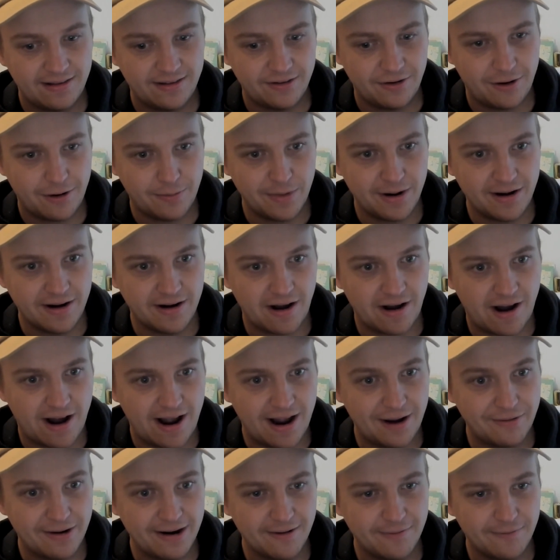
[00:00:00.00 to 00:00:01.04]
Tom and
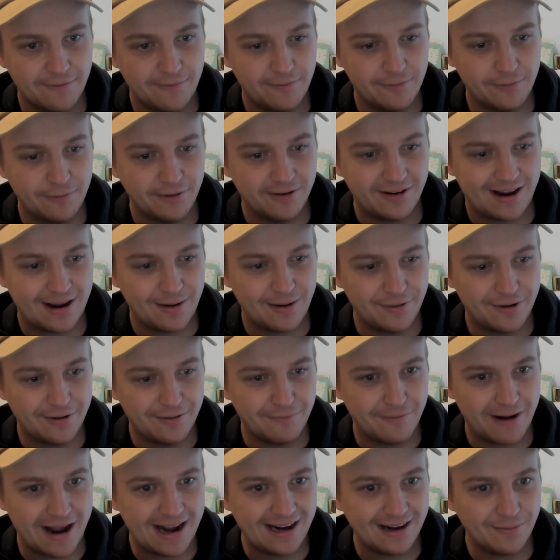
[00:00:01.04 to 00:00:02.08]
I went full-time
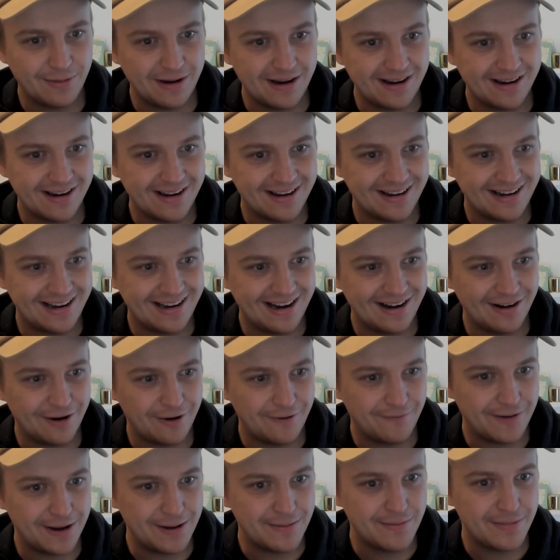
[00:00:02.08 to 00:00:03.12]
on Wagmi in
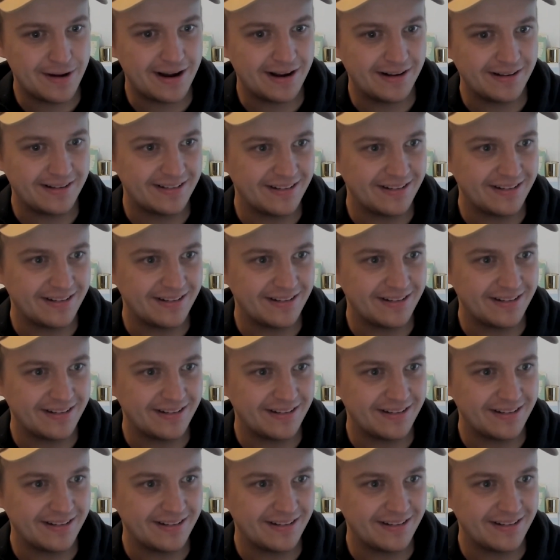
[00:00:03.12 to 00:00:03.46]
November.